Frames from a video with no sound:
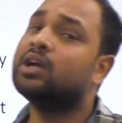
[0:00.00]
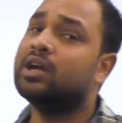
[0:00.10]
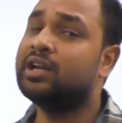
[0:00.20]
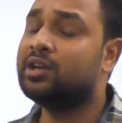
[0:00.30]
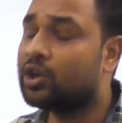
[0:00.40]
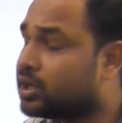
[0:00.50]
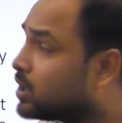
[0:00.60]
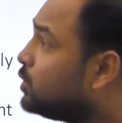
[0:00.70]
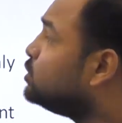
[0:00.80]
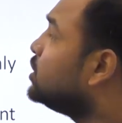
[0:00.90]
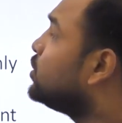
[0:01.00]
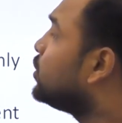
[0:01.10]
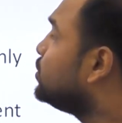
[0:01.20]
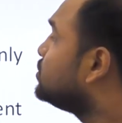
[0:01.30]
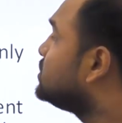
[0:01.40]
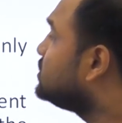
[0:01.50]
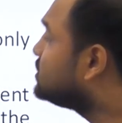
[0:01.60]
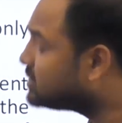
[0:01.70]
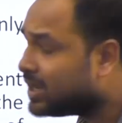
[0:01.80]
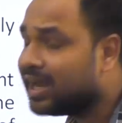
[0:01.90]
In your conclusion, you're going to
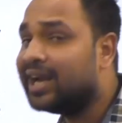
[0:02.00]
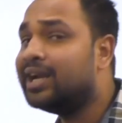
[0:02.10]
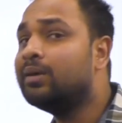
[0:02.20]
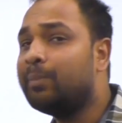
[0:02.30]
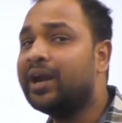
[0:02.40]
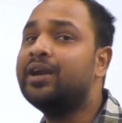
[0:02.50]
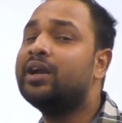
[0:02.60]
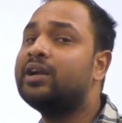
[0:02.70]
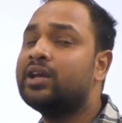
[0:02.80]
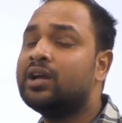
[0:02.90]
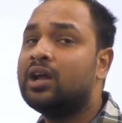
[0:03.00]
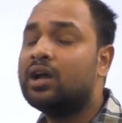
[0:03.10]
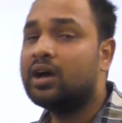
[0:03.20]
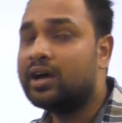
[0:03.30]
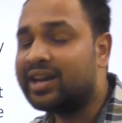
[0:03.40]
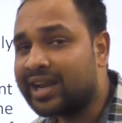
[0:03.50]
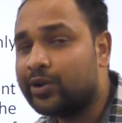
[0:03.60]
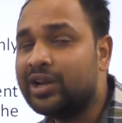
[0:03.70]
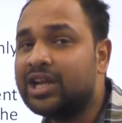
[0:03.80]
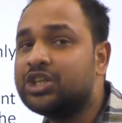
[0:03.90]
say independent
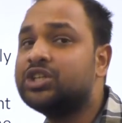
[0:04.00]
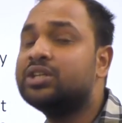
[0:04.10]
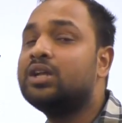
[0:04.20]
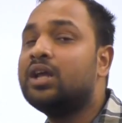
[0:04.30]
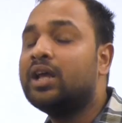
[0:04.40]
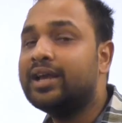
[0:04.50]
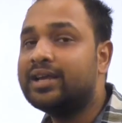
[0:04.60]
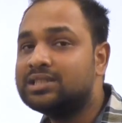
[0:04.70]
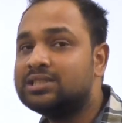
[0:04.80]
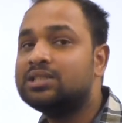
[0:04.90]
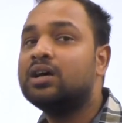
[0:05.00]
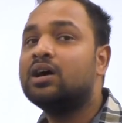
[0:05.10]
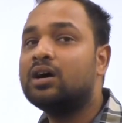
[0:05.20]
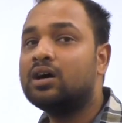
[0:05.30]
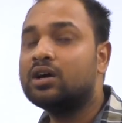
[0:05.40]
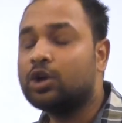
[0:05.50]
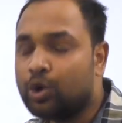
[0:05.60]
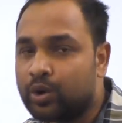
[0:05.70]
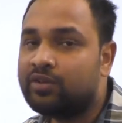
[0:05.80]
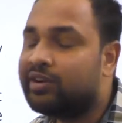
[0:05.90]
regulation is a good